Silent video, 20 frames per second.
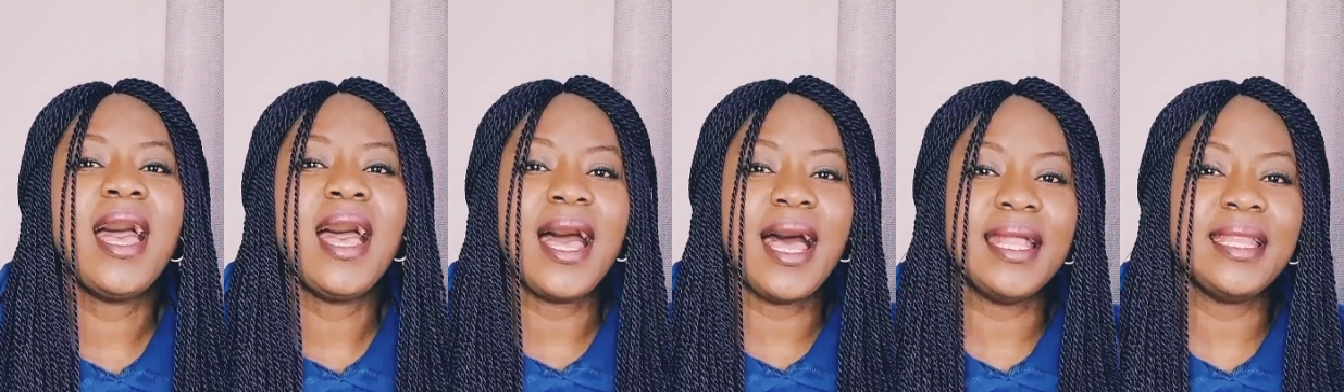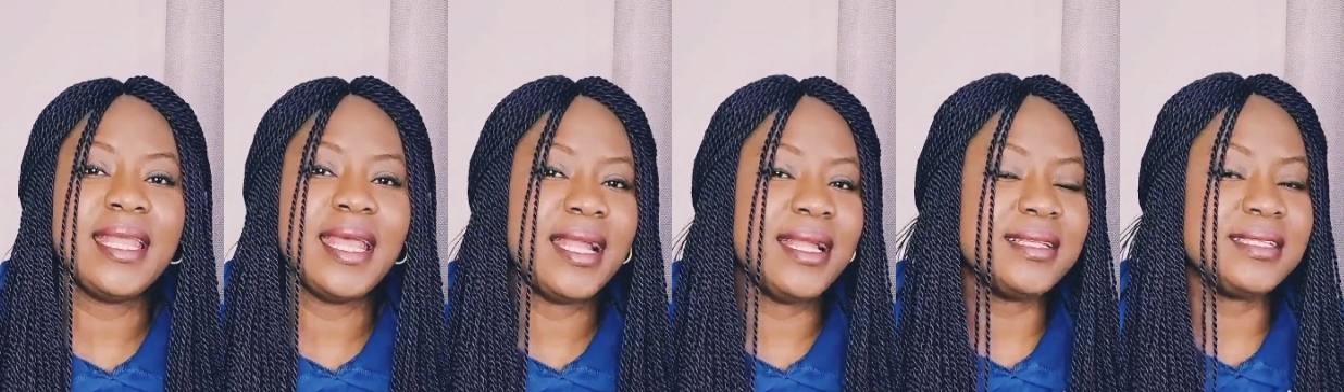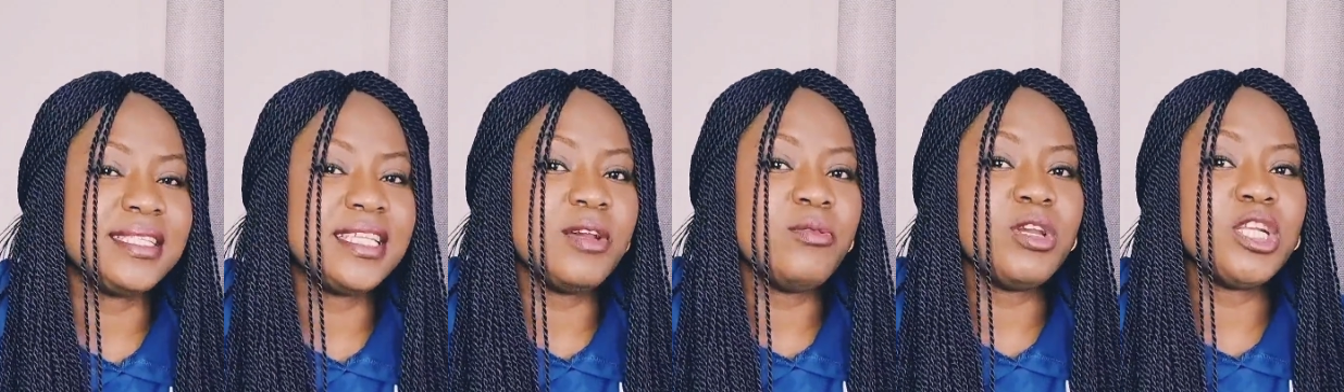and then
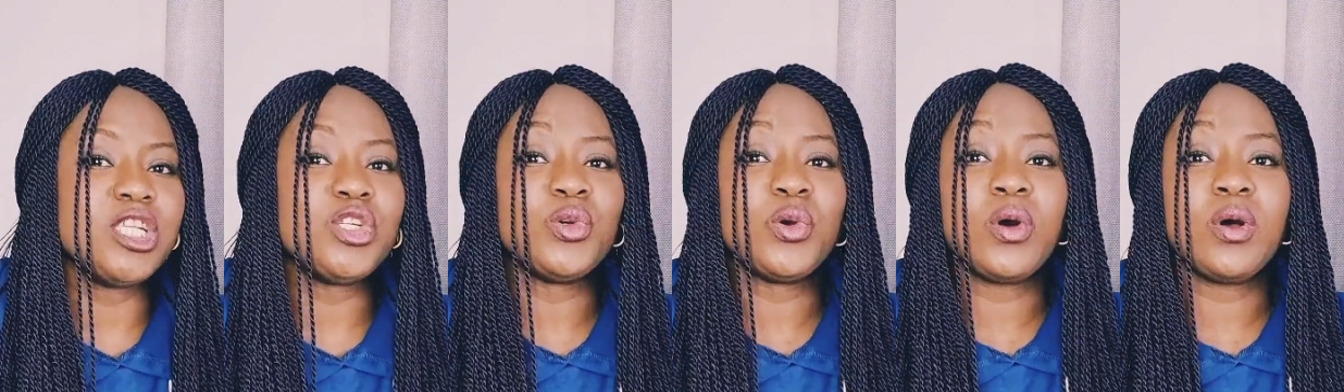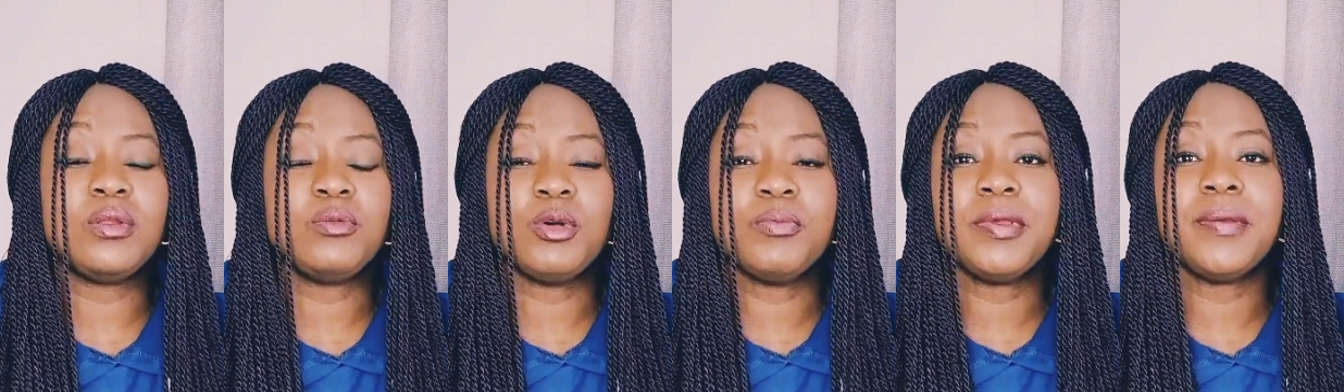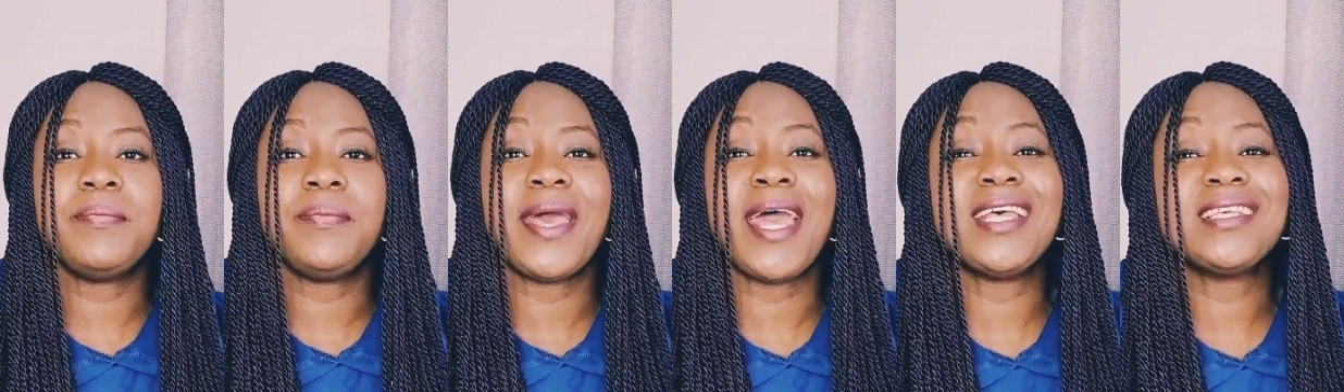see which one will be
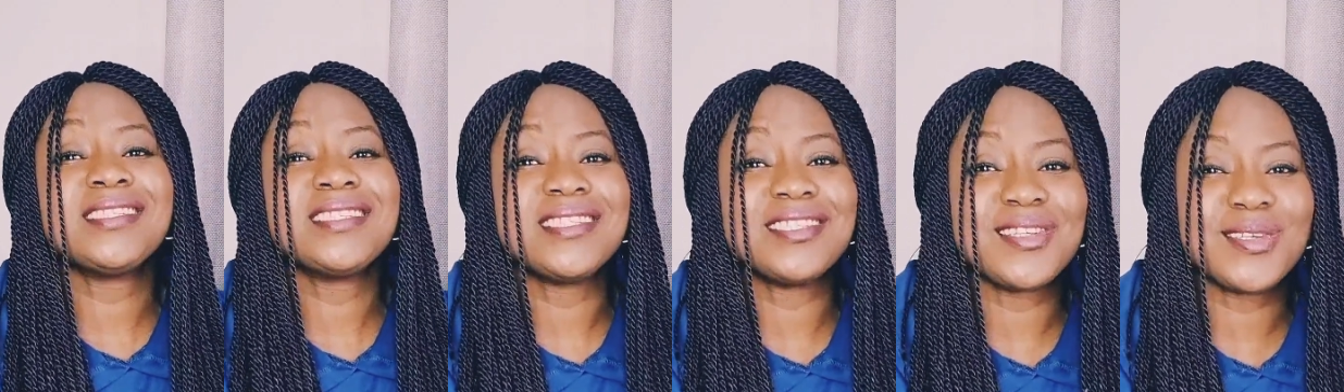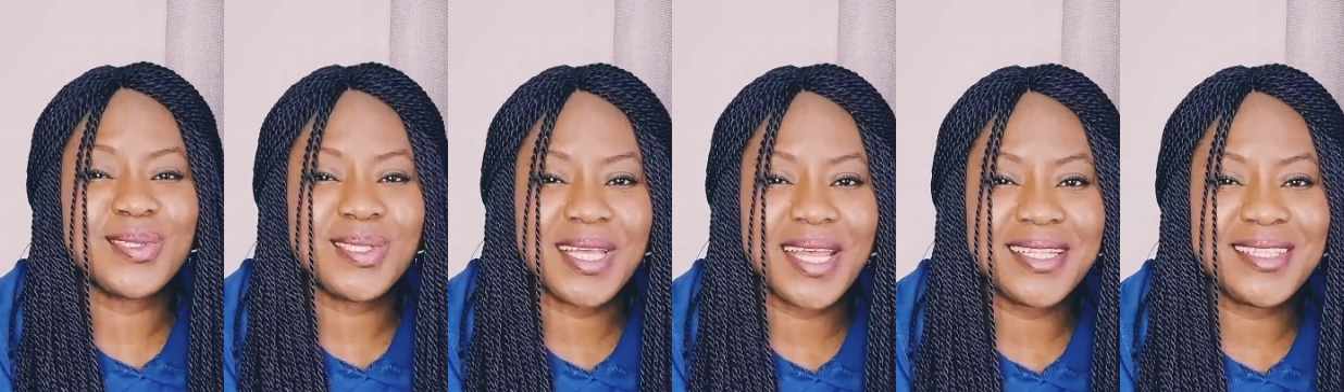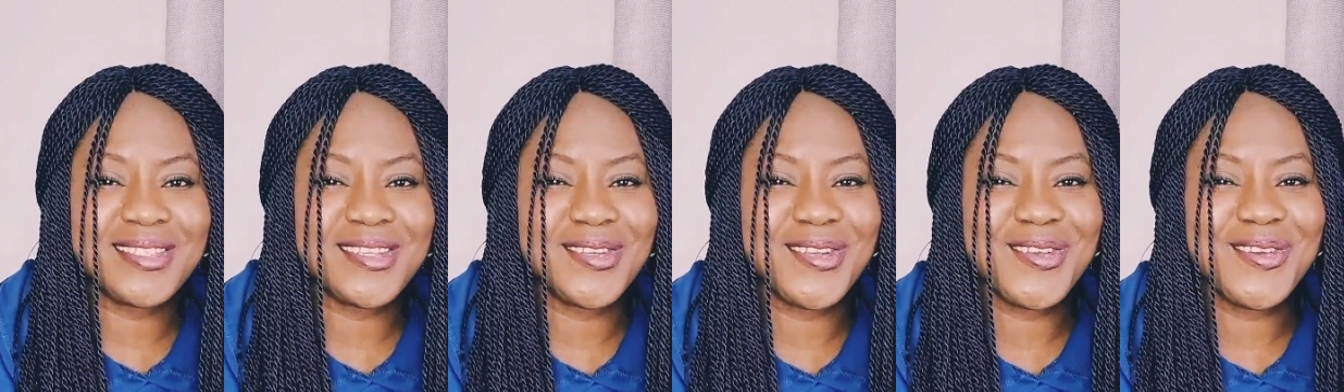best suited
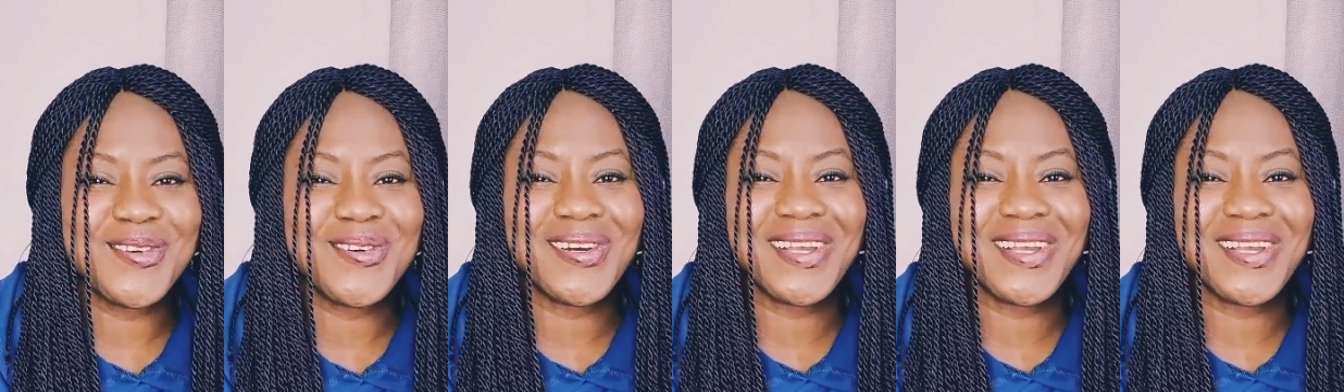to you.